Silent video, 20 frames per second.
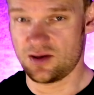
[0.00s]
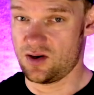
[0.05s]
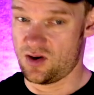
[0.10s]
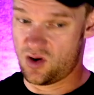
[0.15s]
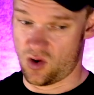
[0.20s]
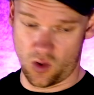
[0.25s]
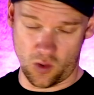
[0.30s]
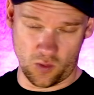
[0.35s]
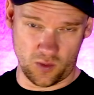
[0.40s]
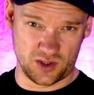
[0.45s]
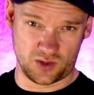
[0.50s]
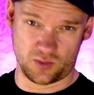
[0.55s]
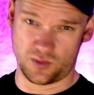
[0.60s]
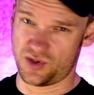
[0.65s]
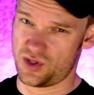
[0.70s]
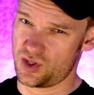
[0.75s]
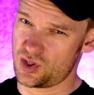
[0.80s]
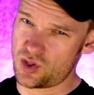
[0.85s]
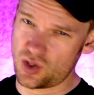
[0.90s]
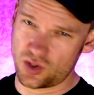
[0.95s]
always with
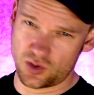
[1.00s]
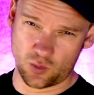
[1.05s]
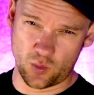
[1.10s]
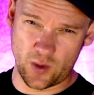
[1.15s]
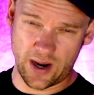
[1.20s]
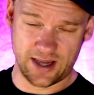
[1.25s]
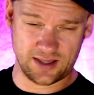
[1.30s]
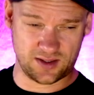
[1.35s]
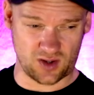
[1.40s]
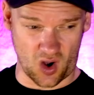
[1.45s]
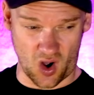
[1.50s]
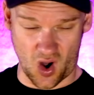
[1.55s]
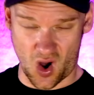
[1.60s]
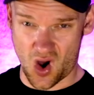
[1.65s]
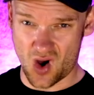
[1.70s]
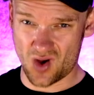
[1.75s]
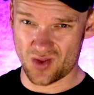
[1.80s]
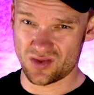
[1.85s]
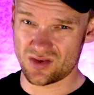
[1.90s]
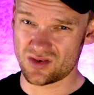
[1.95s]
the good weight
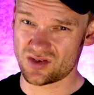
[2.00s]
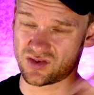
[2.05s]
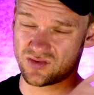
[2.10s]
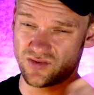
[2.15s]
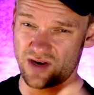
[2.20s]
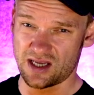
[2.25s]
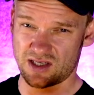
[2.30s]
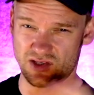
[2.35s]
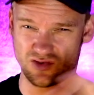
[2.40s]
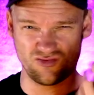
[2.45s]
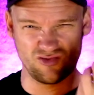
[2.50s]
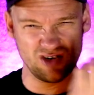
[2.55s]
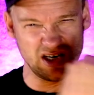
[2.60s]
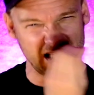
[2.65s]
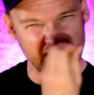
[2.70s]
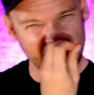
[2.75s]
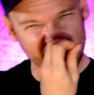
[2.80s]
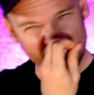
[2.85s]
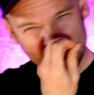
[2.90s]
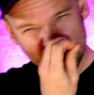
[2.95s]
on the strings. You really
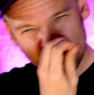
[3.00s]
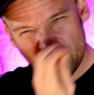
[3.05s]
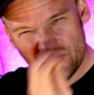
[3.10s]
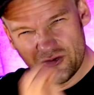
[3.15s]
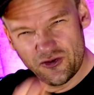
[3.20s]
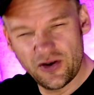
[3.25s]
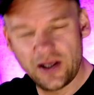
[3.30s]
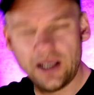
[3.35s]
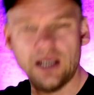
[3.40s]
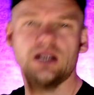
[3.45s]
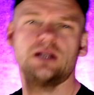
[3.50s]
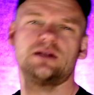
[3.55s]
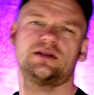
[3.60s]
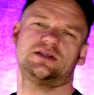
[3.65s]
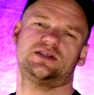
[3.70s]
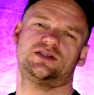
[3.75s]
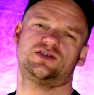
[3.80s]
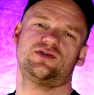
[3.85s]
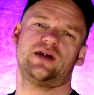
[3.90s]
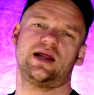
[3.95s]
need to feel the
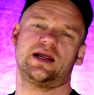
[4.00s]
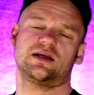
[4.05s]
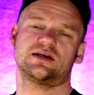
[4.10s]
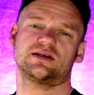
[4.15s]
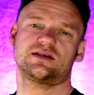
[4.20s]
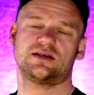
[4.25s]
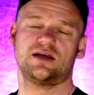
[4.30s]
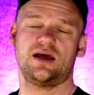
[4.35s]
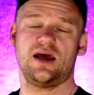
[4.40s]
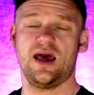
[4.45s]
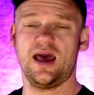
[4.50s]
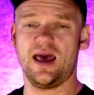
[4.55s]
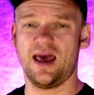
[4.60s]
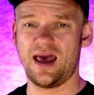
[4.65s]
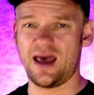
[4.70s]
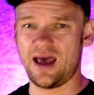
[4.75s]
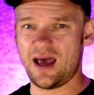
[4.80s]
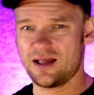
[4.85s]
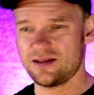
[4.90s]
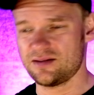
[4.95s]
strings,
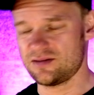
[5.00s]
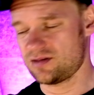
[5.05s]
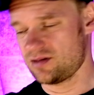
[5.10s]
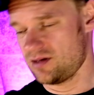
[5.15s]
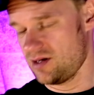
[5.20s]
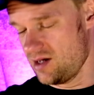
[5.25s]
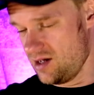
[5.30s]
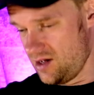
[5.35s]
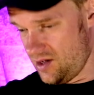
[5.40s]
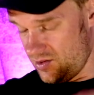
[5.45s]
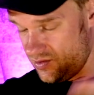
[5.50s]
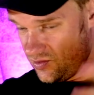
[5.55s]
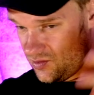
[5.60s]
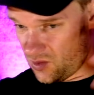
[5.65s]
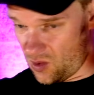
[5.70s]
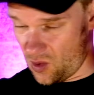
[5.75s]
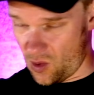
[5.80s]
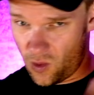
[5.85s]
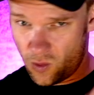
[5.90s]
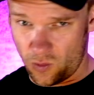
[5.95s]
and
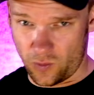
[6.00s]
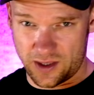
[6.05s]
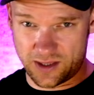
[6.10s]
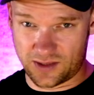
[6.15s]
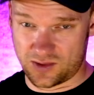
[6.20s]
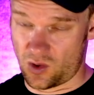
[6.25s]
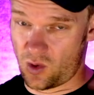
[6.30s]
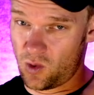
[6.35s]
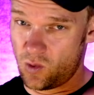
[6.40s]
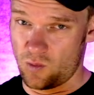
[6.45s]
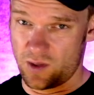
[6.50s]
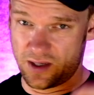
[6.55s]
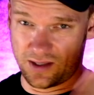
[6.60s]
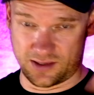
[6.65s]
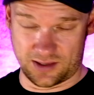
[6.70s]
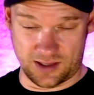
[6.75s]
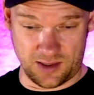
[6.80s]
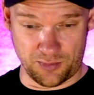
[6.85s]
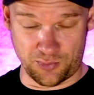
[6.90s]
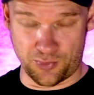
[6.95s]
you always
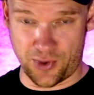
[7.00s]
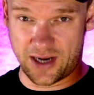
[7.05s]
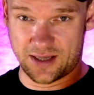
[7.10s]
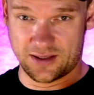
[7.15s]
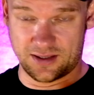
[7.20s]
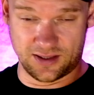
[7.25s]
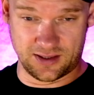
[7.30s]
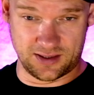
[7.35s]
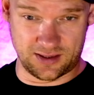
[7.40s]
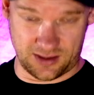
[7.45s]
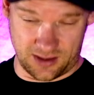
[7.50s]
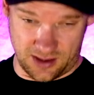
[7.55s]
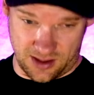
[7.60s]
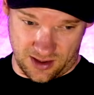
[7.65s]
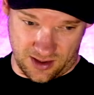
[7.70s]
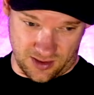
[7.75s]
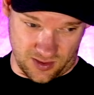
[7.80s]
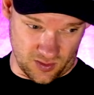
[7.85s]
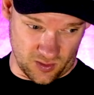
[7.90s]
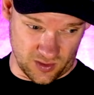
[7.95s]
practice
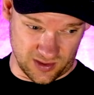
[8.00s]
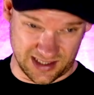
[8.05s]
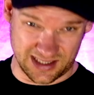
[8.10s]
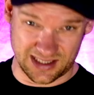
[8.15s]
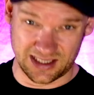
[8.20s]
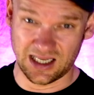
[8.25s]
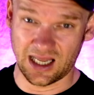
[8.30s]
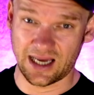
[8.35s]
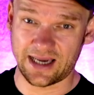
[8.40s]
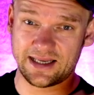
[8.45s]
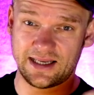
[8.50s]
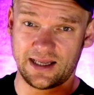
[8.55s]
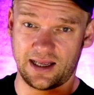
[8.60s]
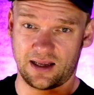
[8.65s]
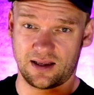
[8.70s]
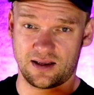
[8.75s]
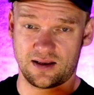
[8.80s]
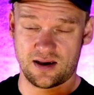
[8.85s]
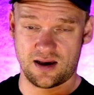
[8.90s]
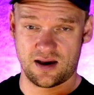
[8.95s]

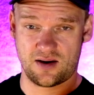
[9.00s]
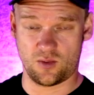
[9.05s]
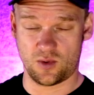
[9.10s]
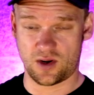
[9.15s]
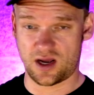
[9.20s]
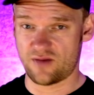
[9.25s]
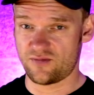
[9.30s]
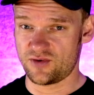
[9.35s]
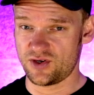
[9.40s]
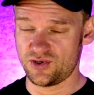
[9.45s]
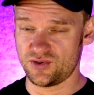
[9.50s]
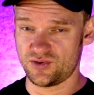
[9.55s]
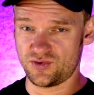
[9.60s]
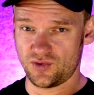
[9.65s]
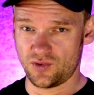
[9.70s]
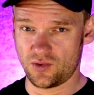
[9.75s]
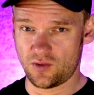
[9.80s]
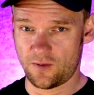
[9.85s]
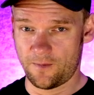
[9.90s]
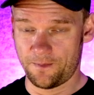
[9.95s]
sliding. Yeah, whatever you
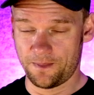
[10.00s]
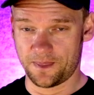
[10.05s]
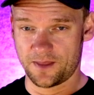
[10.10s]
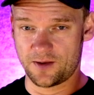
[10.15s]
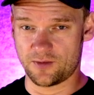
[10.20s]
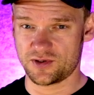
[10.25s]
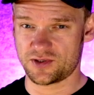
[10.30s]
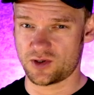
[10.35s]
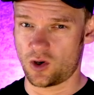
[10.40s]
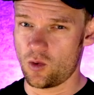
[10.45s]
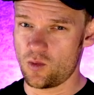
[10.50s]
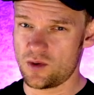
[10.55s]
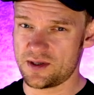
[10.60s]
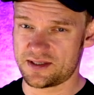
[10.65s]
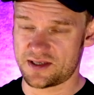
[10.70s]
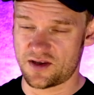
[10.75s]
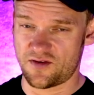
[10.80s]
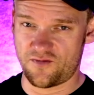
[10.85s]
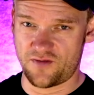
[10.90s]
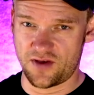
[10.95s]
do, there is
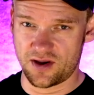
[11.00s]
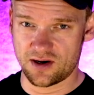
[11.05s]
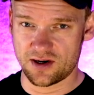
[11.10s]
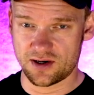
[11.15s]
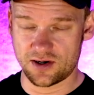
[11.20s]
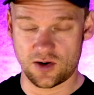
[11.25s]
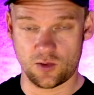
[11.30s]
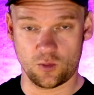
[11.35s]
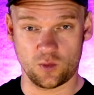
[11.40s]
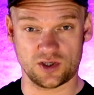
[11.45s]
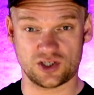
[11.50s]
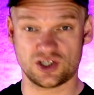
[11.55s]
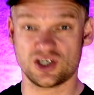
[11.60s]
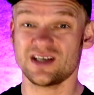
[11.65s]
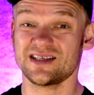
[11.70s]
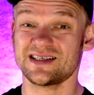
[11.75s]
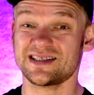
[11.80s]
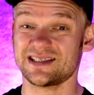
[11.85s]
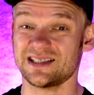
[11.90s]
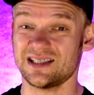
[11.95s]
always a finger
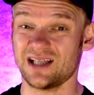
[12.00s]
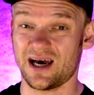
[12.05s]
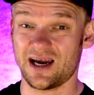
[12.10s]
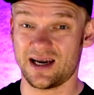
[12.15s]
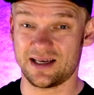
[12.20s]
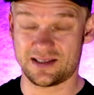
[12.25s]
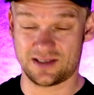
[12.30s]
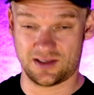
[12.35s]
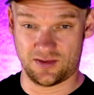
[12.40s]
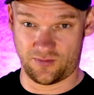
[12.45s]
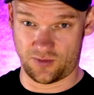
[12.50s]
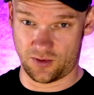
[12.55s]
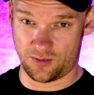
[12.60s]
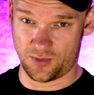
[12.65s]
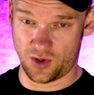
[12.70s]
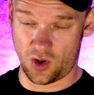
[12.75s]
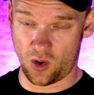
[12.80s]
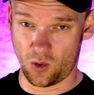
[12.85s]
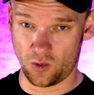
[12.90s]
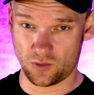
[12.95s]
which slides from
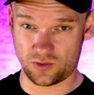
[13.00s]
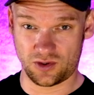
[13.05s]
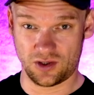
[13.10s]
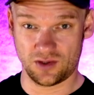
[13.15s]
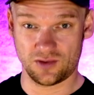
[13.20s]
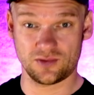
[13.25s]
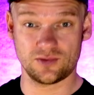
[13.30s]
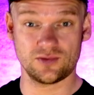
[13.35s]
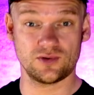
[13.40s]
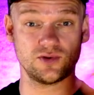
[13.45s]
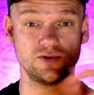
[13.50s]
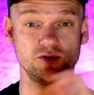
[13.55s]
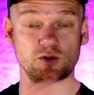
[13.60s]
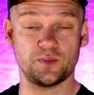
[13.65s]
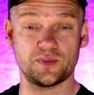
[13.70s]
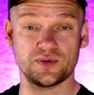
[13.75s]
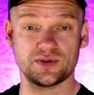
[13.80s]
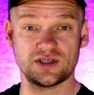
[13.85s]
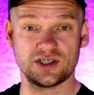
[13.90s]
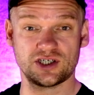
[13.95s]
the old to the new
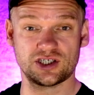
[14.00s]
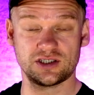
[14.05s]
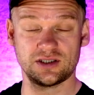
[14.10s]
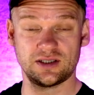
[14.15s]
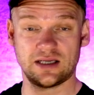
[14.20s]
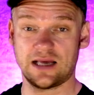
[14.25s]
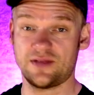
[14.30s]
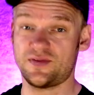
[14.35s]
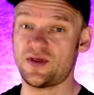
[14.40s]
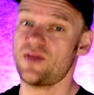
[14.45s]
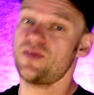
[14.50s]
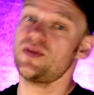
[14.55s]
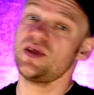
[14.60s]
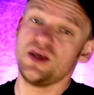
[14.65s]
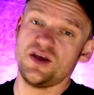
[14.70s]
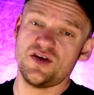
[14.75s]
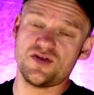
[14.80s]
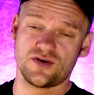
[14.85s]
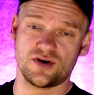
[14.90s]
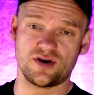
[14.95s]
position, and then
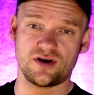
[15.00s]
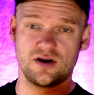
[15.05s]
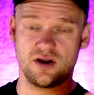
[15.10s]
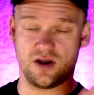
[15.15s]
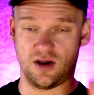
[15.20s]
either